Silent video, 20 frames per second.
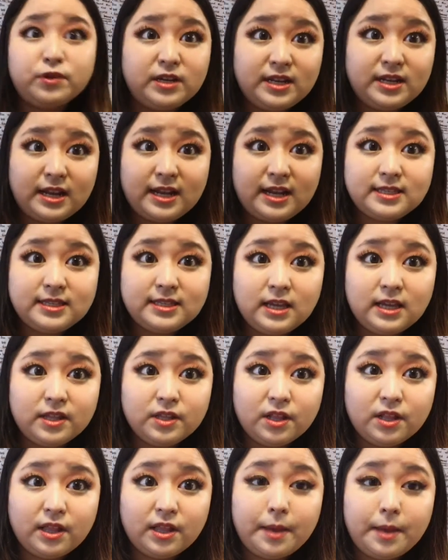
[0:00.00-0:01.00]
nicely on
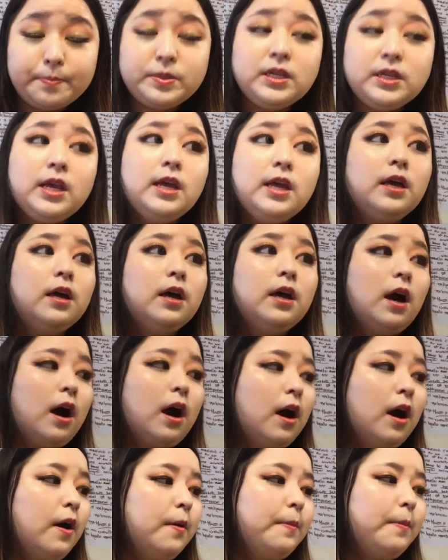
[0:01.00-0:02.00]
the lips.
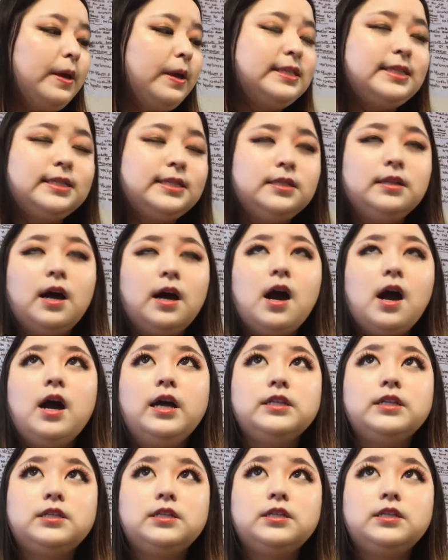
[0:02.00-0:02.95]
It's not